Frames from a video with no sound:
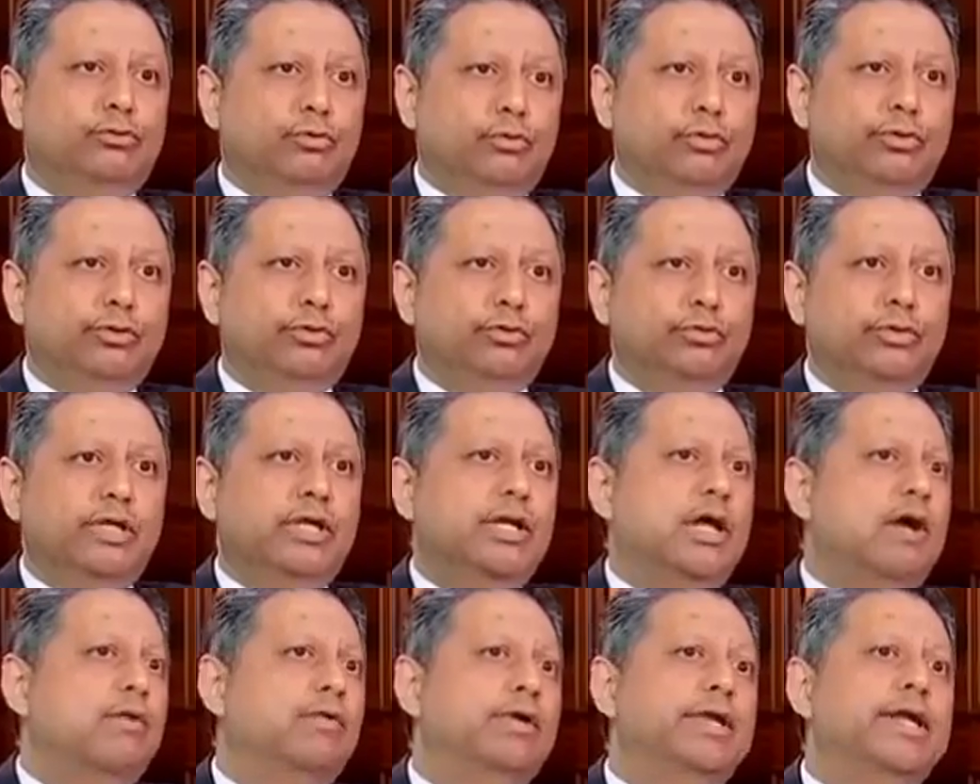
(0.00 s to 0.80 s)
I told you
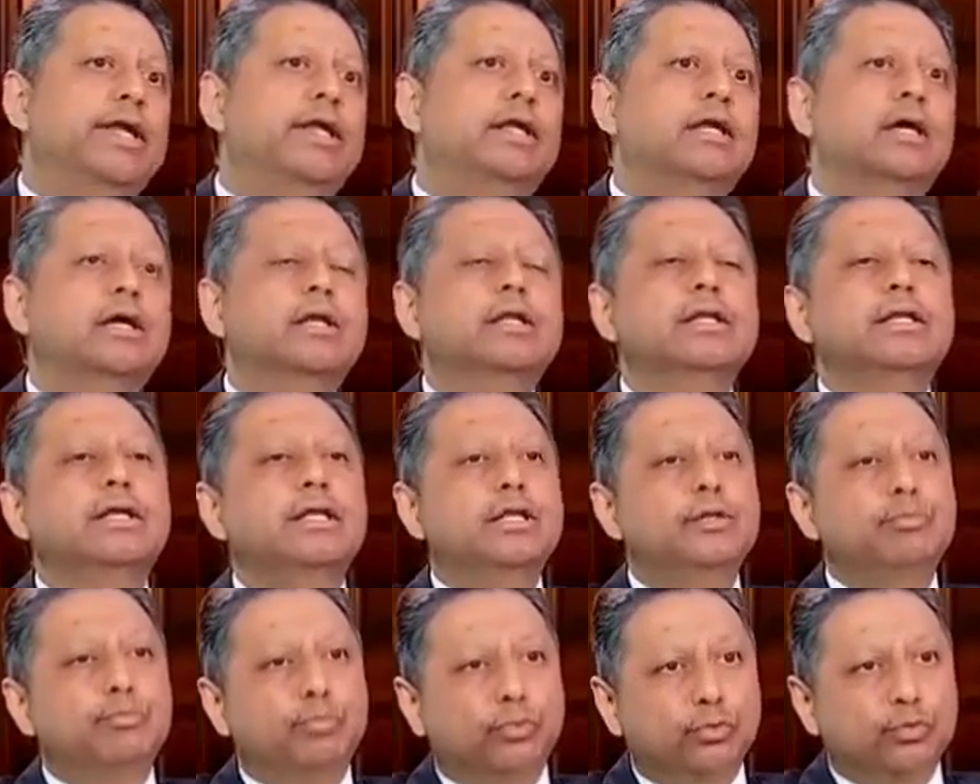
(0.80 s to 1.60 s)
that our data
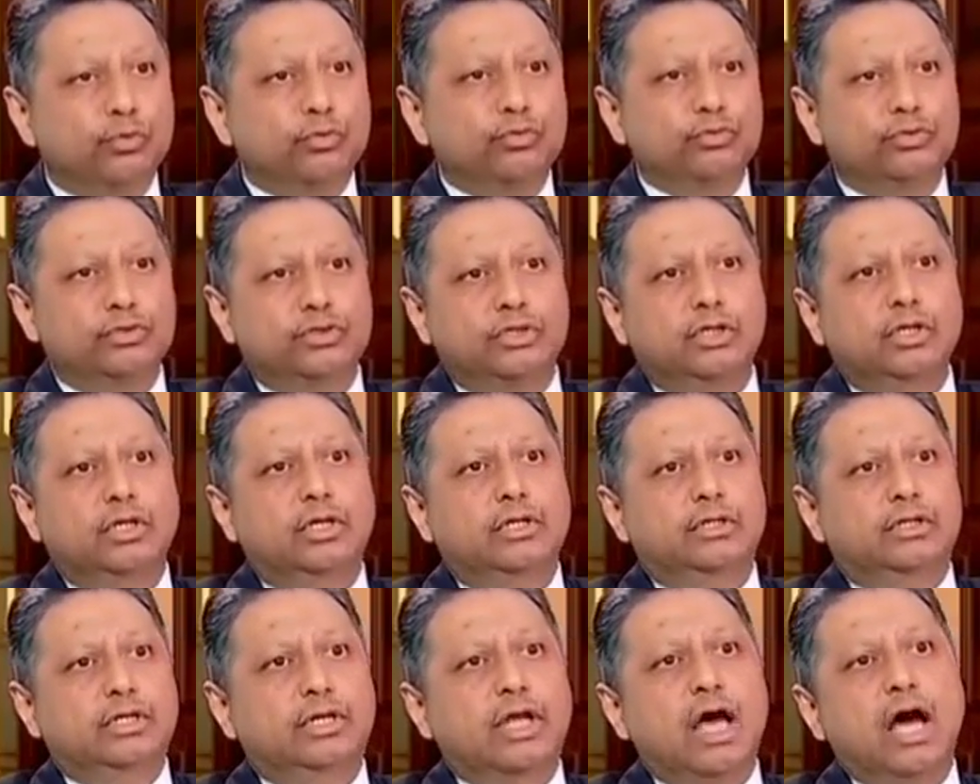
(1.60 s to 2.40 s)
clearly proves
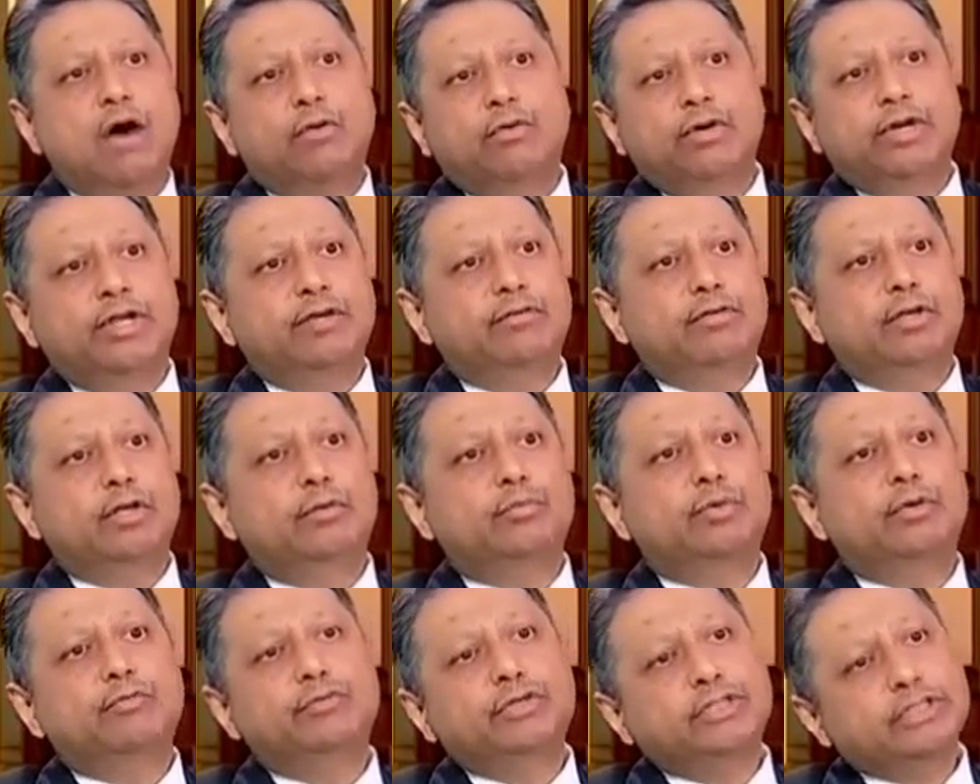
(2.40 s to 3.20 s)
that our
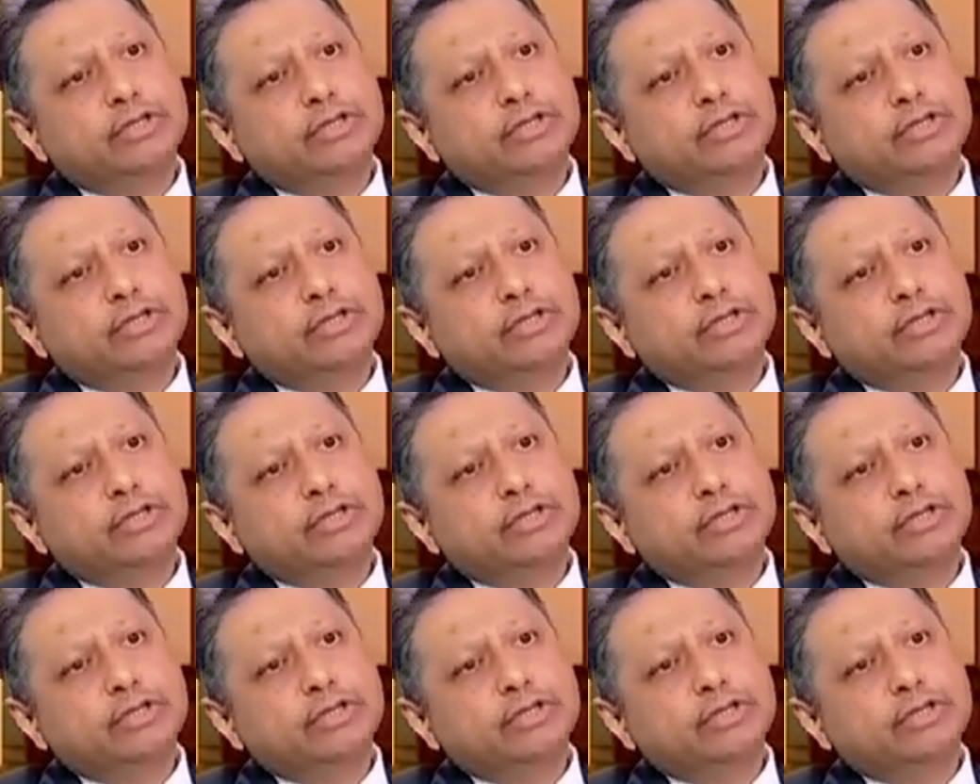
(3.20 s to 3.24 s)
developer,